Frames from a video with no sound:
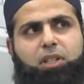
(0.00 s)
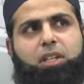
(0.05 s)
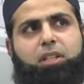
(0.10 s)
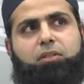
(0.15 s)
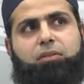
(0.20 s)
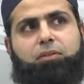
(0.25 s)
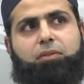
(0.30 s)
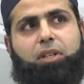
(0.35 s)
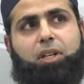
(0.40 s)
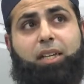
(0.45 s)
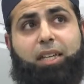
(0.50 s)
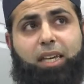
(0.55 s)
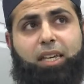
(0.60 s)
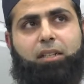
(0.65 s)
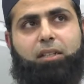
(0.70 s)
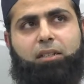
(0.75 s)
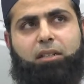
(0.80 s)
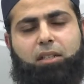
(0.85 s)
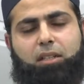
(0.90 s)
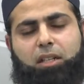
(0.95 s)
kind of,
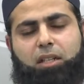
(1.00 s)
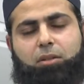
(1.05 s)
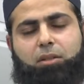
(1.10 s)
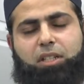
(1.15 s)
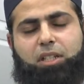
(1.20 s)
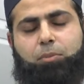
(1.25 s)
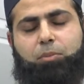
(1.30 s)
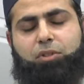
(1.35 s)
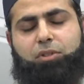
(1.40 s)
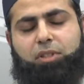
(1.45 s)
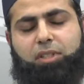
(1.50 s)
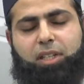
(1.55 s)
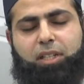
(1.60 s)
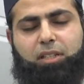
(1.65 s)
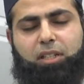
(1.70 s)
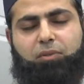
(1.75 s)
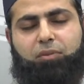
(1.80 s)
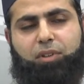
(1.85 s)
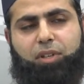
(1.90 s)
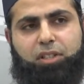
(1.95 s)
again, I keep on saying
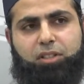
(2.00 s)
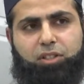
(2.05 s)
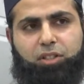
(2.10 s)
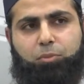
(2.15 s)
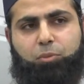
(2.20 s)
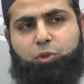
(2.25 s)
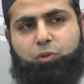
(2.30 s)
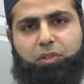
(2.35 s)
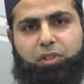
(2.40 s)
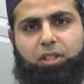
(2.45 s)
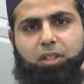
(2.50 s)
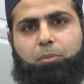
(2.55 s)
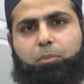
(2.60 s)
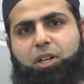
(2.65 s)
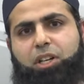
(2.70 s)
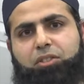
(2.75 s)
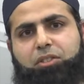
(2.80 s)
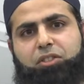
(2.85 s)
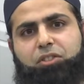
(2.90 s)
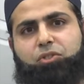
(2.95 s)
that phrase, removing the
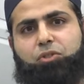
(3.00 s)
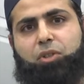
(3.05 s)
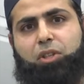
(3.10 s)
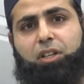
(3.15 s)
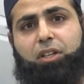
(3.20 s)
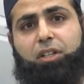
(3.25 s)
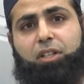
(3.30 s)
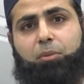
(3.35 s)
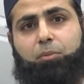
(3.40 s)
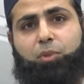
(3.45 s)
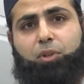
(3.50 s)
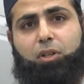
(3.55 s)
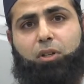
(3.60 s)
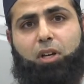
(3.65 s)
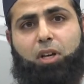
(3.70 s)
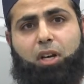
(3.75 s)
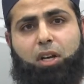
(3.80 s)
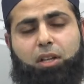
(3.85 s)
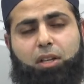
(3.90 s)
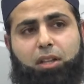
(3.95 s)
barriers to learning,
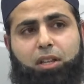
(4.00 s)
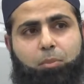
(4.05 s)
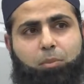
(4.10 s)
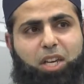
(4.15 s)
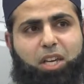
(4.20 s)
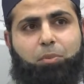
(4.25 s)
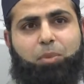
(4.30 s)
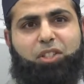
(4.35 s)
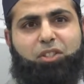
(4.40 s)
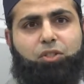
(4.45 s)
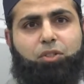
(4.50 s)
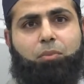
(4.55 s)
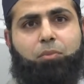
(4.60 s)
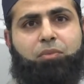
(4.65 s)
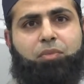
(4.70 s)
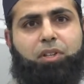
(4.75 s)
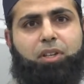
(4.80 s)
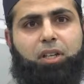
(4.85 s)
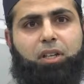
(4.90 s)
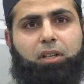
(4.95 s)
but there may be
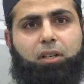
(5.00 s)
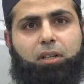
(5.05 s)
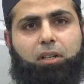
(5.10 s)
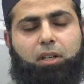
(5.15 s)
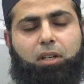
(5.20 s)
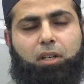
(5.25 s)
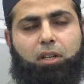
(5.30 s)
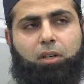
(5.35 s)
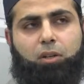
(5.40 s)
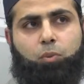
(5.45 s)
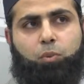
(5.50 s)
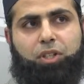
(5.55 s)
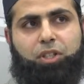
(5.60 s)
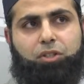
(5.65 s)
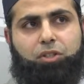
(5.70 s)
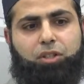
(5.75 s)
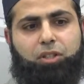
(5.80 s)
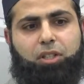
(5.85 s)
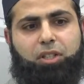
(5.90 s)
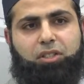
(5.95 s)
something
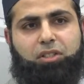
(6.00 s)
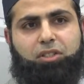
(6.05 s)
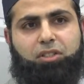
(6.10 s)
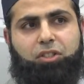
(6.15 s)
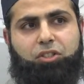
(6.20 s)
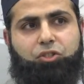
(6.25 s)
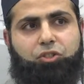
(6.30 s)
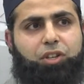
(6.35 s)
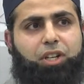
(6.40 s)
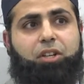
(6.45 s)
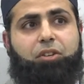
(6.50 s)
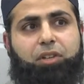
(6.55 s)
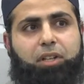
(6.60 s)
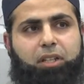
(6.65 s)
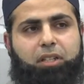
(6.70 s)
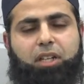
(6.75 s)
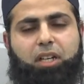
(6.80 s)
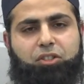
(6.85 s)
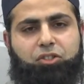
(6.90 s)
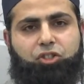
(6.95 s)
which is
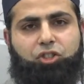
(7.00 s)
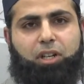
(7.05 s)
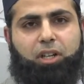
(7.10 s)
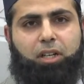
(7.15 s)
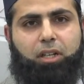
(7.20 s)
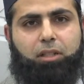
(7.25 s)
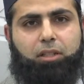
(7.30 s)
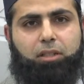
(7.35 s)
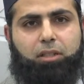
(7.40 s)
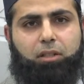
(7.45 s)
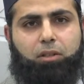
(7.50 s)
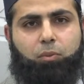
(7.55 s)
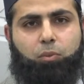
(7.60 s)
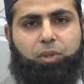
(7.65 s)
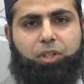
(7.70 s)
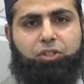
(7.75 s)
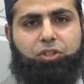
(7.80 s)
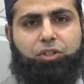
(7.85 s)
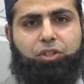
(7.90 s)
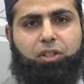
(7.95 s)
triggering that child,
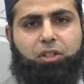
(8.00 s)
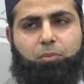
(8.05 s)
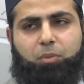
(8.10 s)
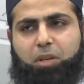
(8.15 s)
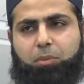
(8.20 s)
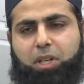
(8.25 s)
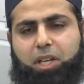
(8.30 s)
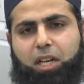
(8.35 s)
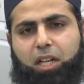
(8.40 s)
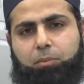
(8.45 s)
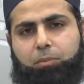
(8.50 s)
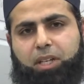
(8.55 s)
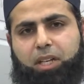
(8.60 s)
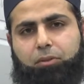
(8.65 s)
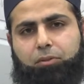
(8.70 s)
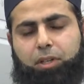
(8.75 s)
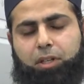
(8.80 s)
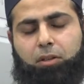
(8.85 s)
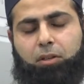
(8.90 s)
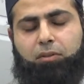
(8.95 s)
which you can maybe help
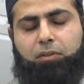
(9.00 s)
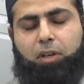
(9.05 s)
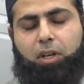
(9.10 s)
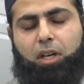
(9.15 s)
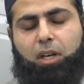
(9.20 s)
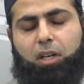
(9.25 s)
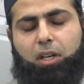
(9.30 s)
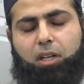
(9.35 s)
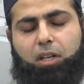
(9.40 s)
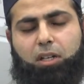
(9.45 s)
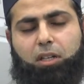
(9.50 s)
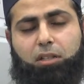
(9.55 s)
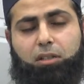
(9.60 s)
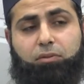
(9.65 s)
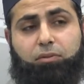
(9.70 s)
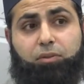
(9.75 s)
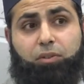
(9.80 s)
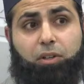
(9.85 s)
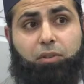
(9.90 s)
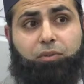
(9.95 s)
get rid of.
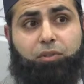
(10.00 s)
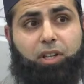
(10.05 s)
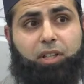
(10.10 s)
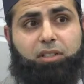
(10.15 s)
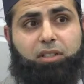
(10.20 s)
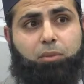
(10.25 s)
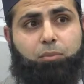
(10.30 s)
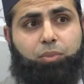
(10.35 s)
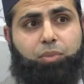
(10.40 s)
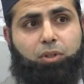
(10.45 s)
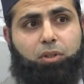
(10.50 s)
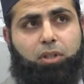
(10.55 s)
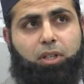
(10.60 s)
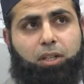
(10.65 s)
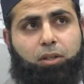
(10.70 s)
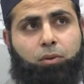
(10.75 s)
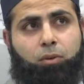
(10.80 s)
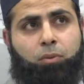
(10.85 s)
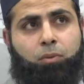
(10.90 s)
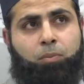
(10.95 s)
For example,
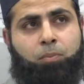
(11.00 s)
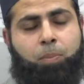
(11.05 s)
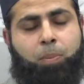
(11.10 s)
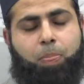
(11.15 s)
I know